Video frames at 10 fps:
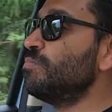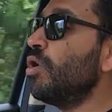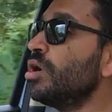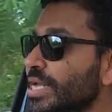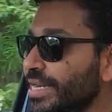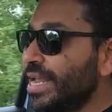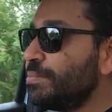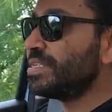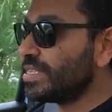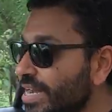more that can
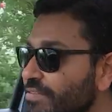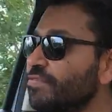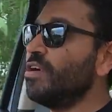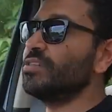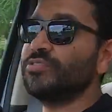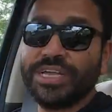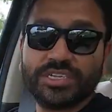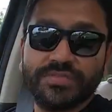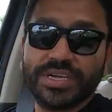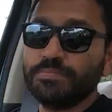be said for the rest
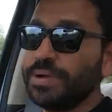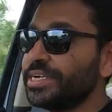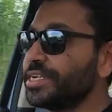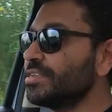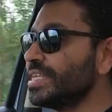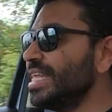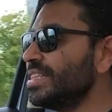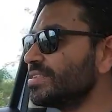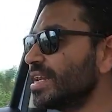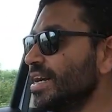of the competitors in
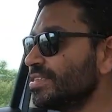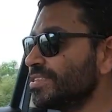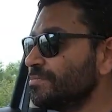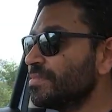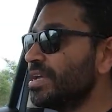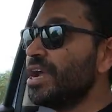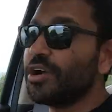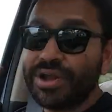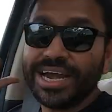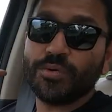this class.
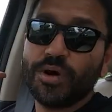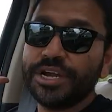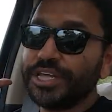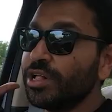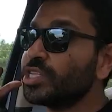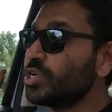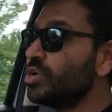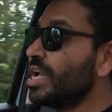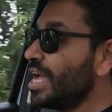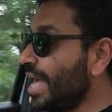Ride quality also
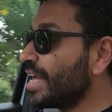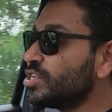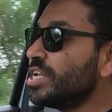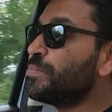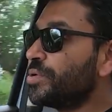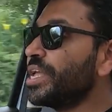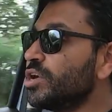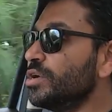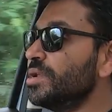actually pretty good,